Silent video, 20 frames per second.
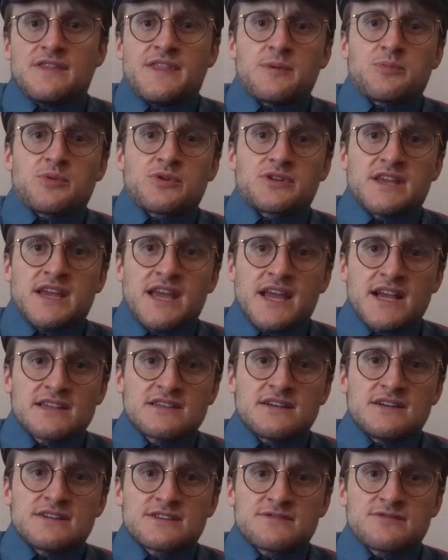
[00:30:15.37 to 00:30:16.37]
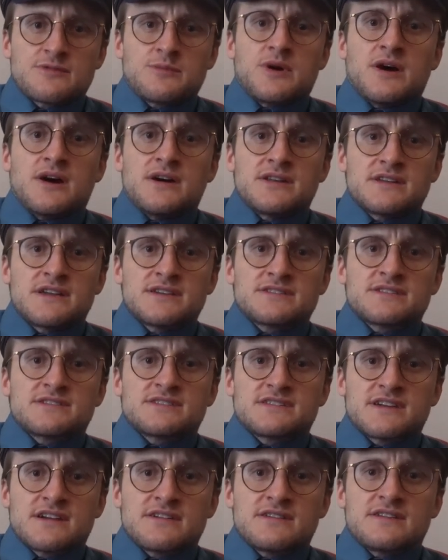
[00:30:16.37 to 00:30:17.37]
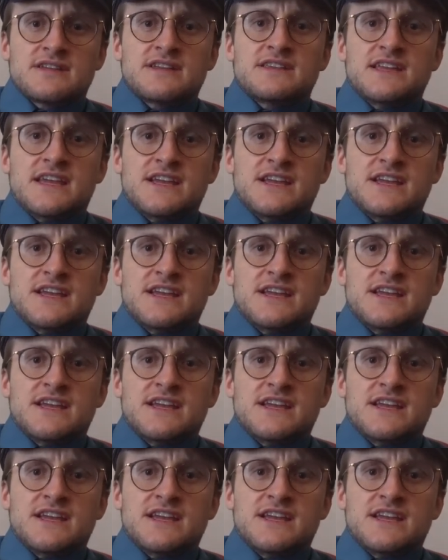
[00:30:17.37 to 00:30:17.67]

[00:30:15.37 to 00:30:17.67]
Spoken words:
that protect us from unnecessarily